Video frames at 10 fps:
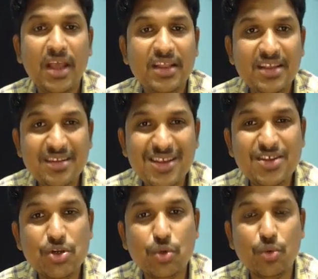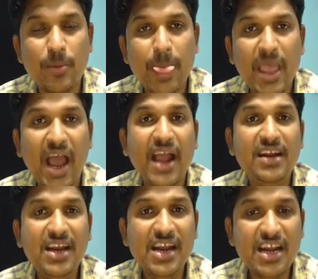This is true. I
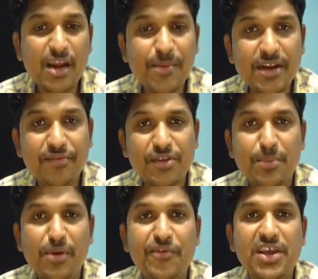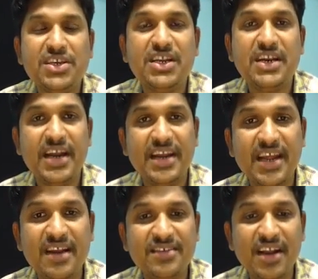did little bit of simplification in right
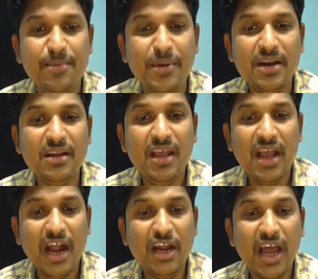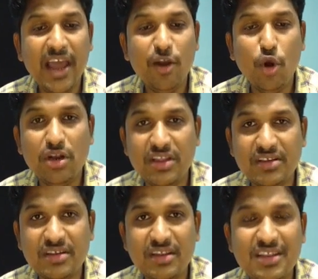hand side part and I got
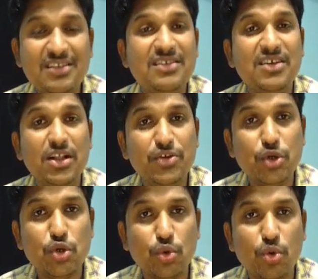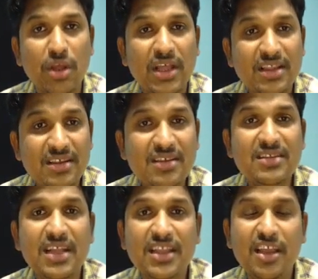this. This is also true. This is
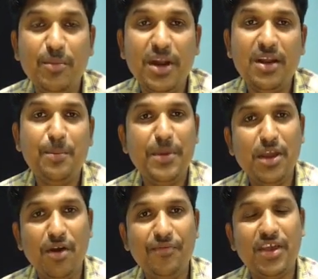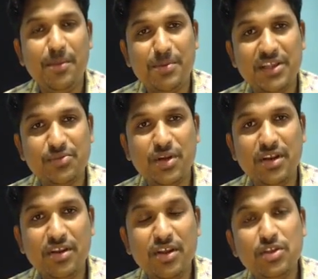nothing but p of k plus
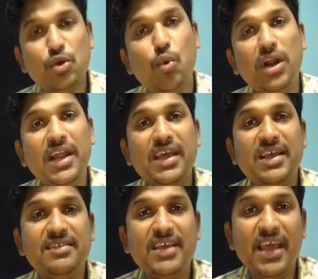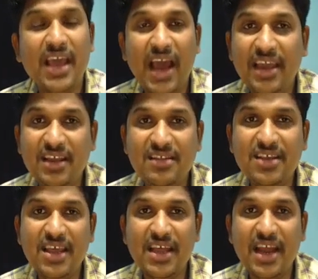1. So what I can say? I can
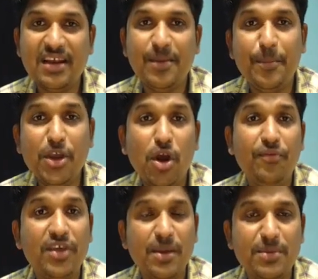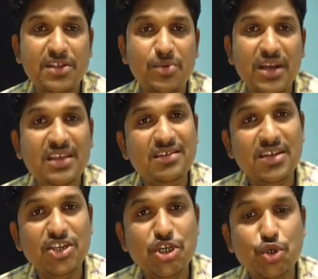say that p of k plus 1 is
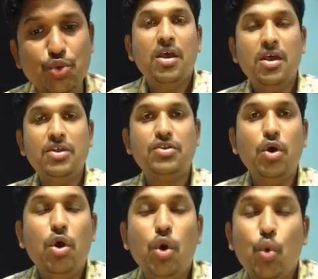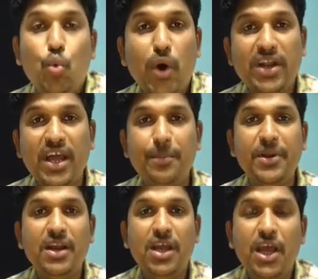true. So what
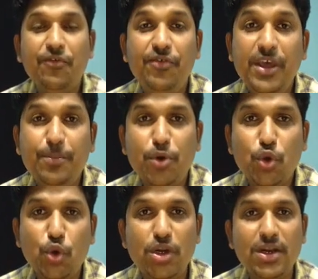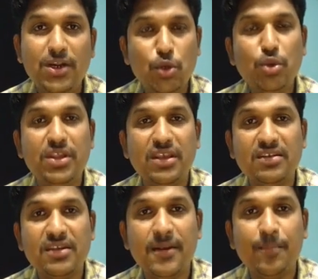happened? We proved two
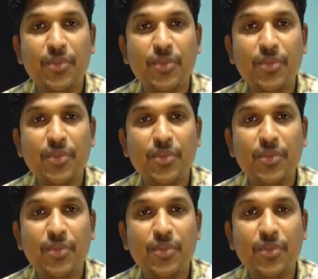things.